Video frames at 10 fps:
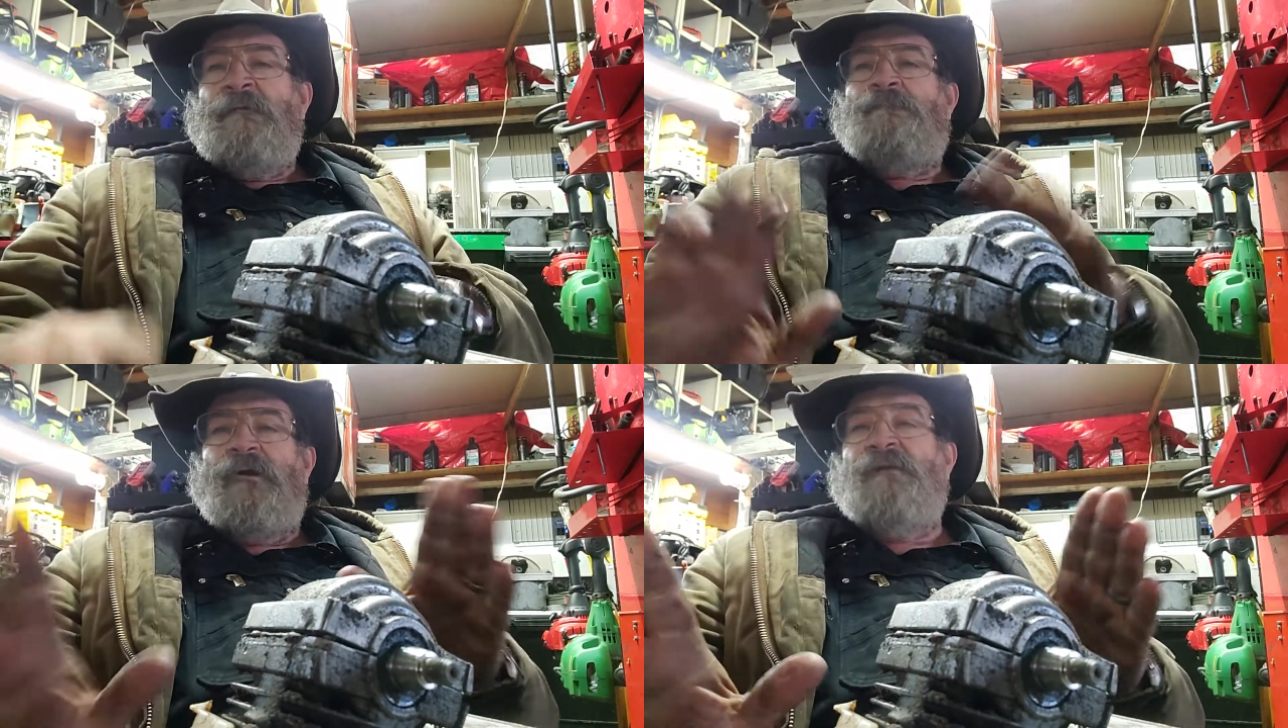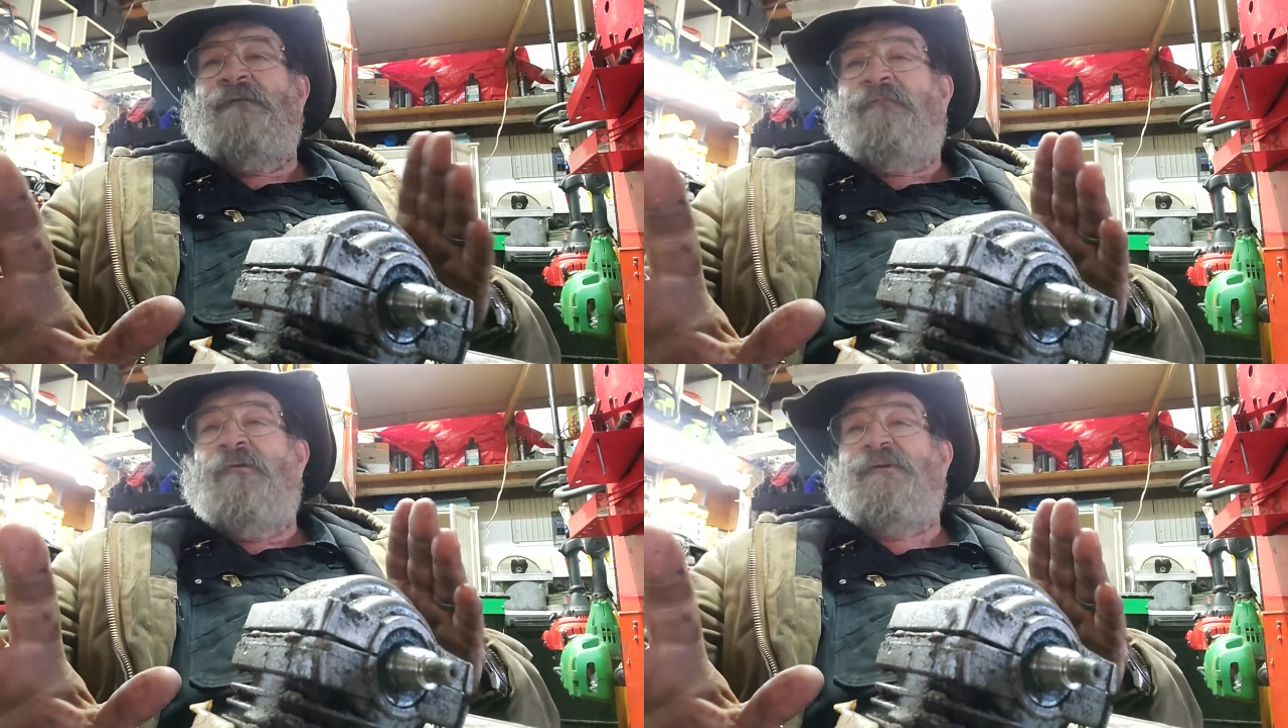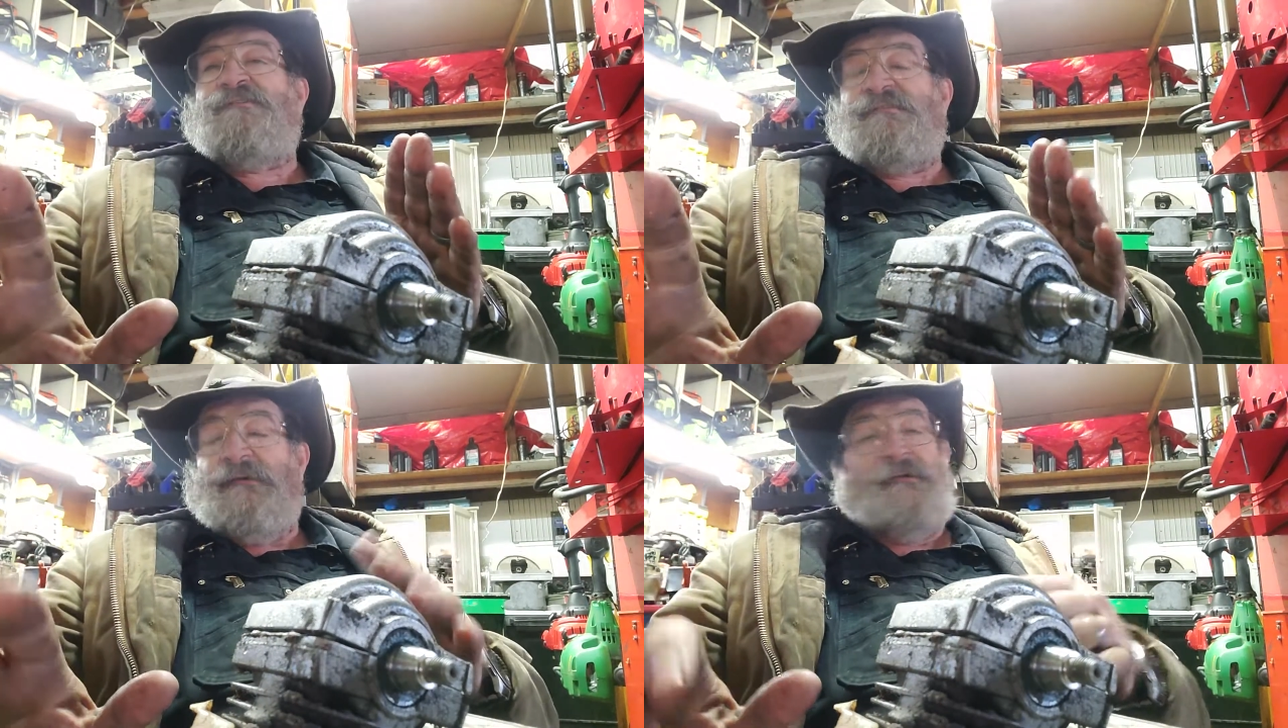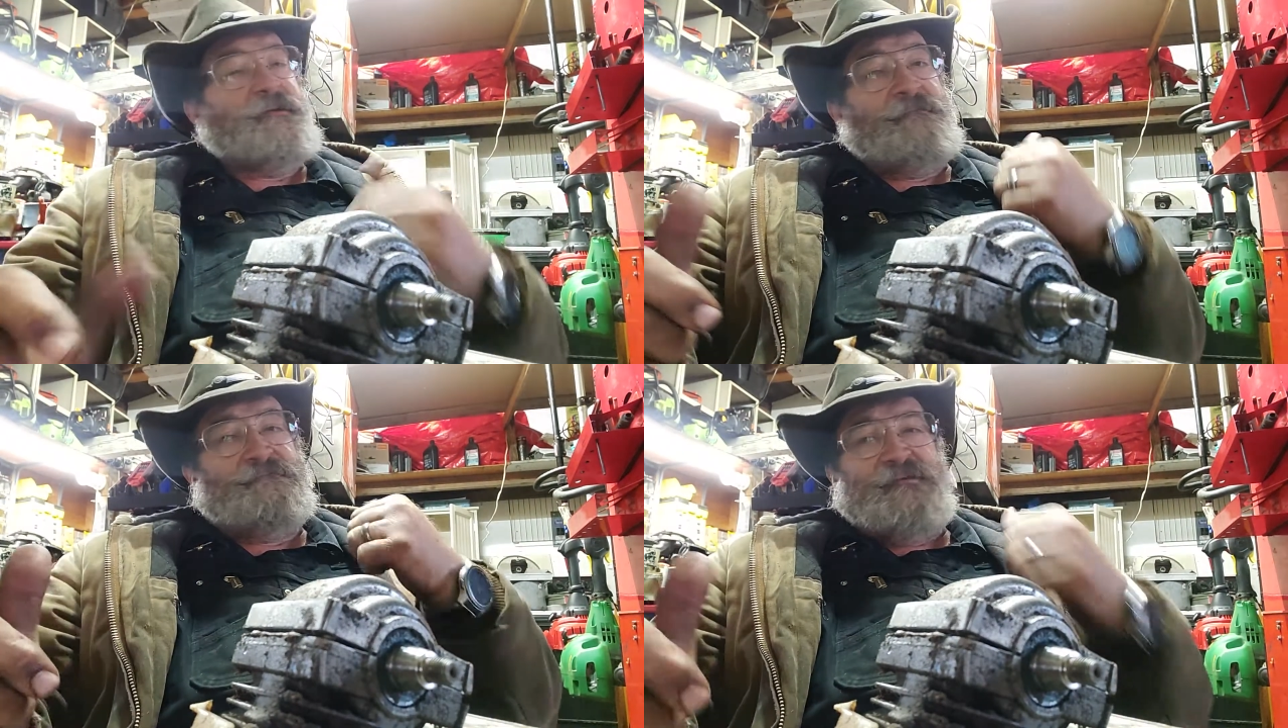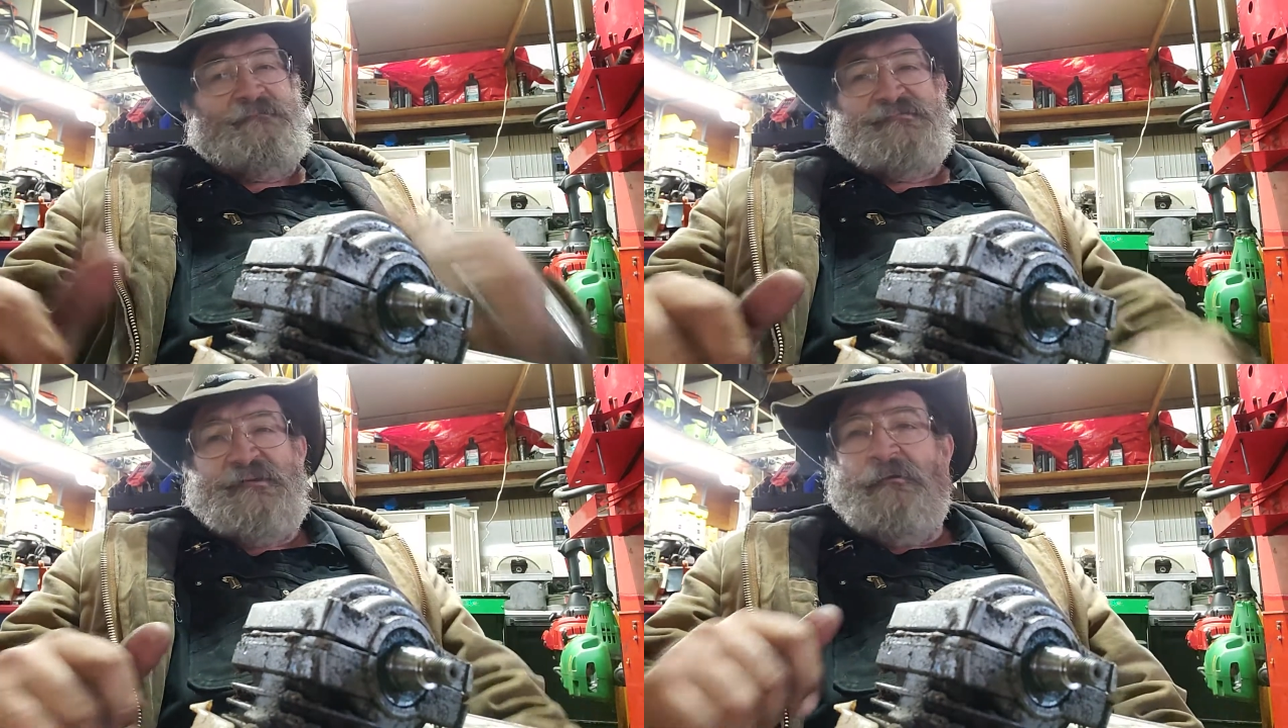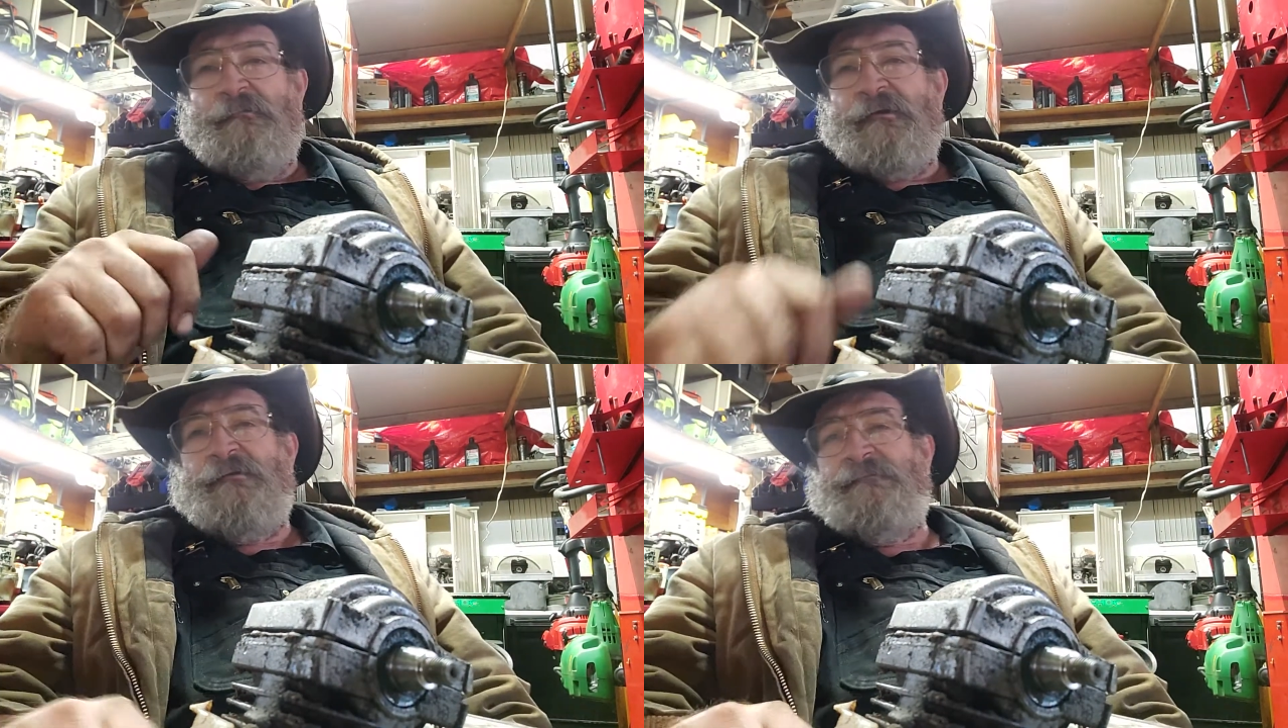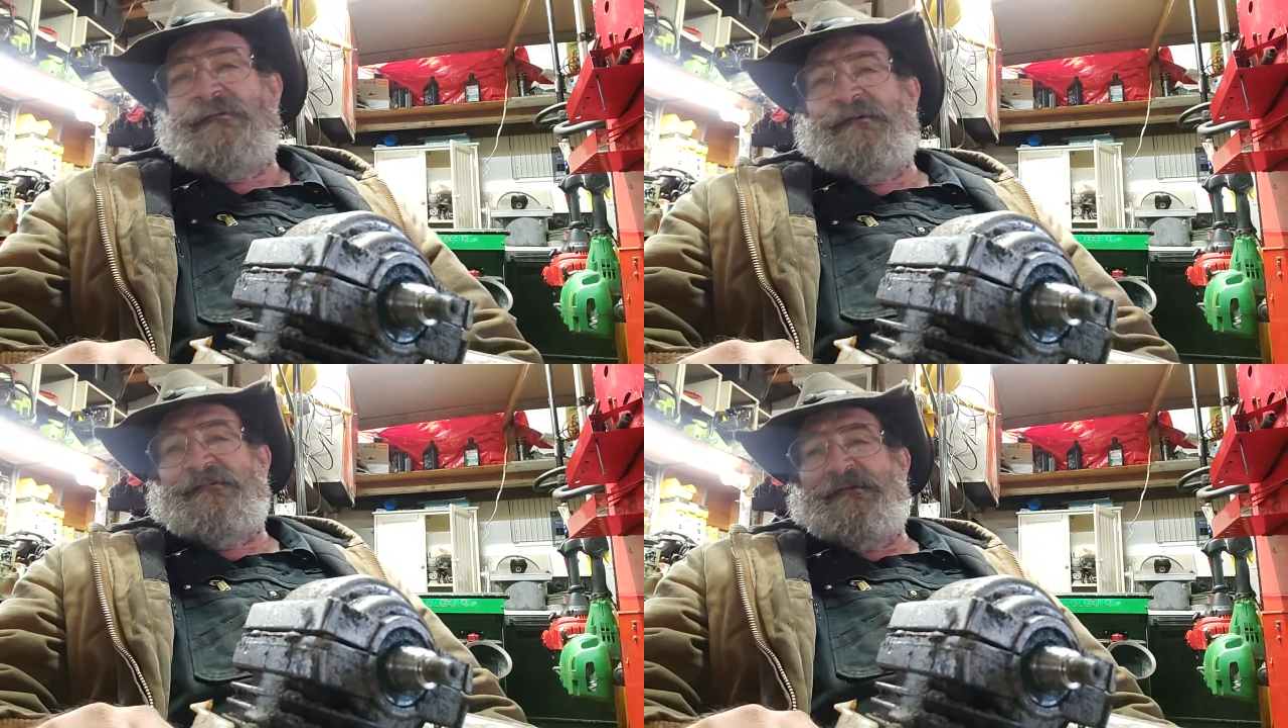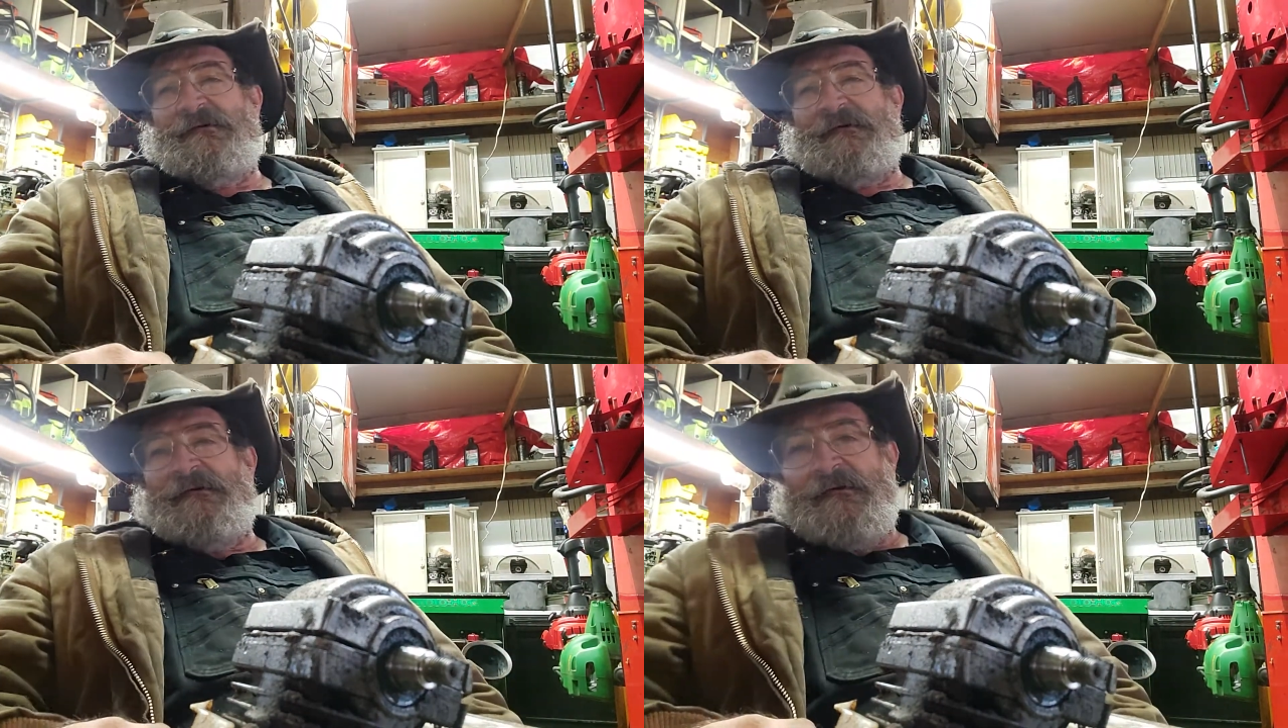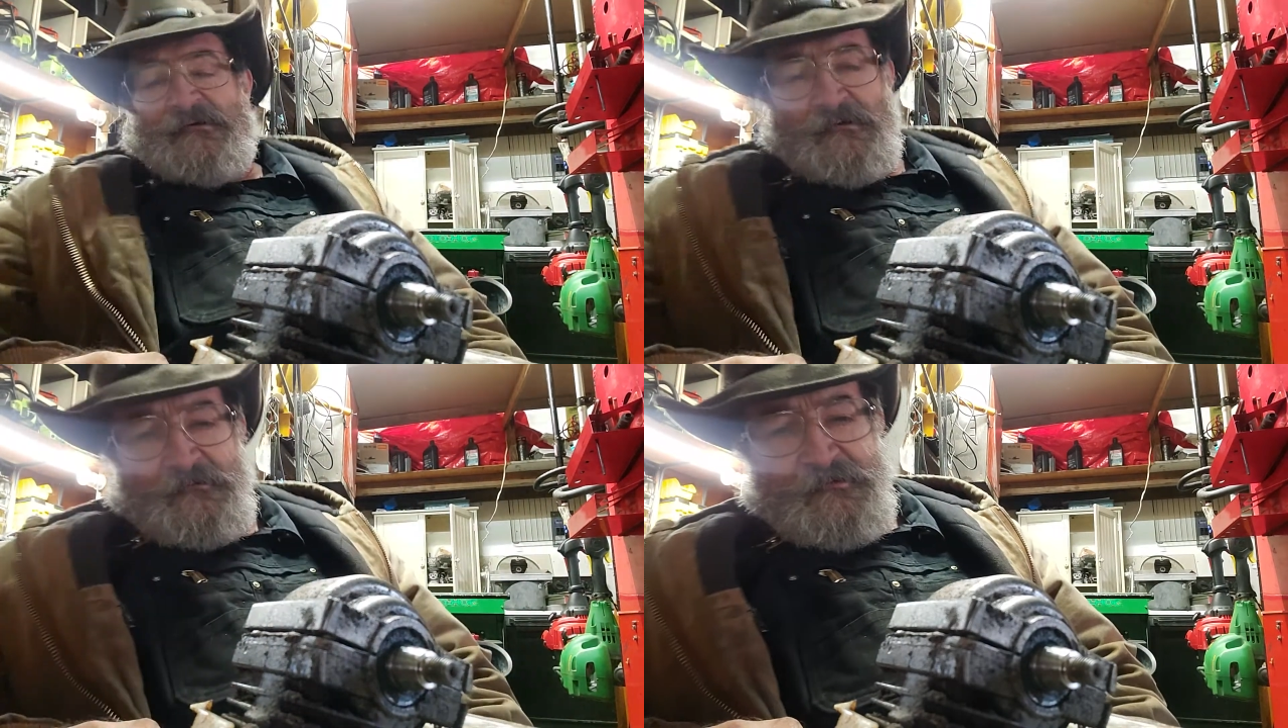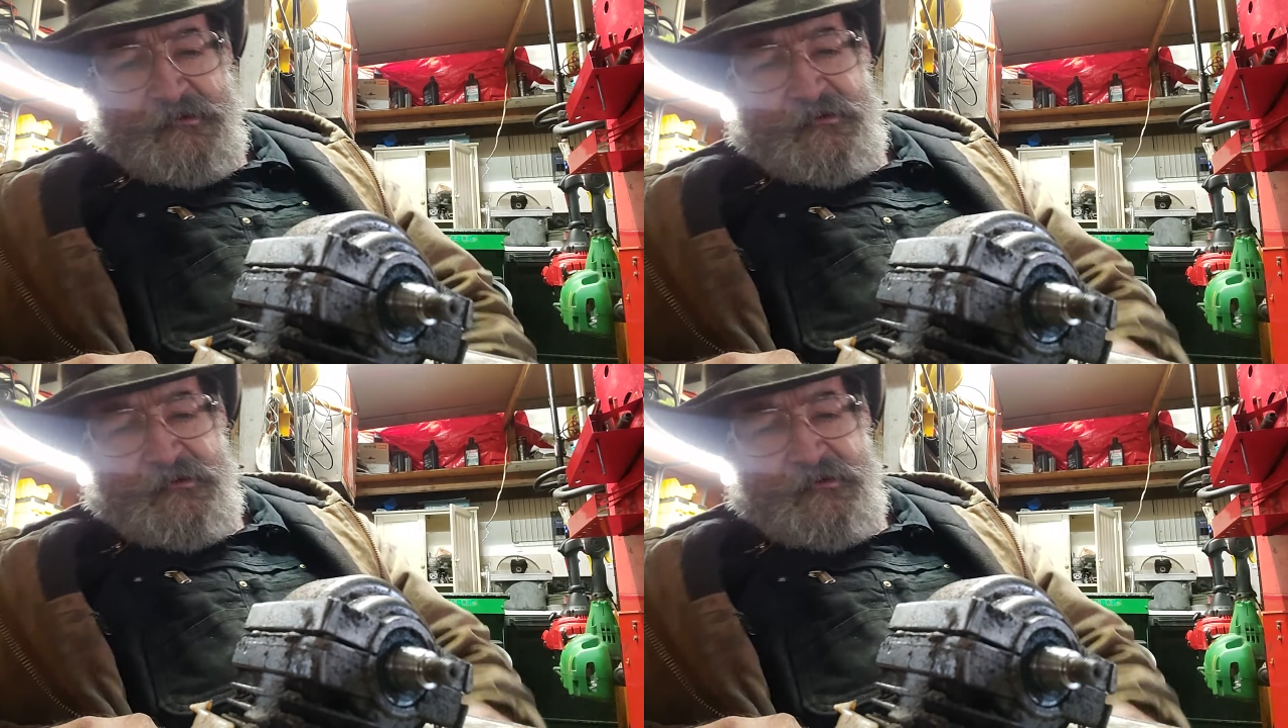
Pardon the voice still. I'm still working with this doggone cold.